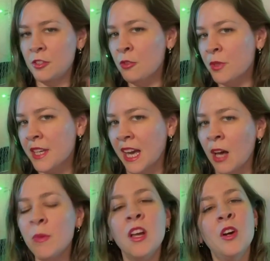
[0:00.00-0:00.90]
to recap,
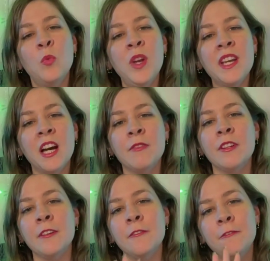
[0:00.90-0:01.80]
we
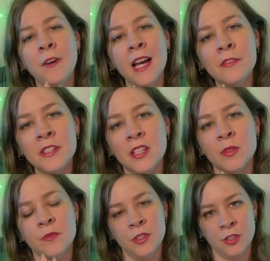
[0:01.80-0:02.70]
covered 5
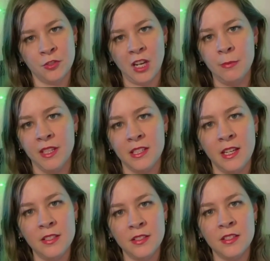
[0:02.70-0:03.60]
tips for describing
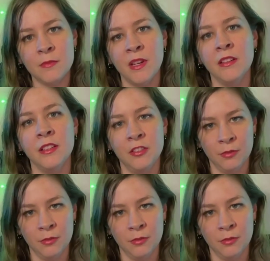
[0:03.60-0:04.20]
taste and smell in your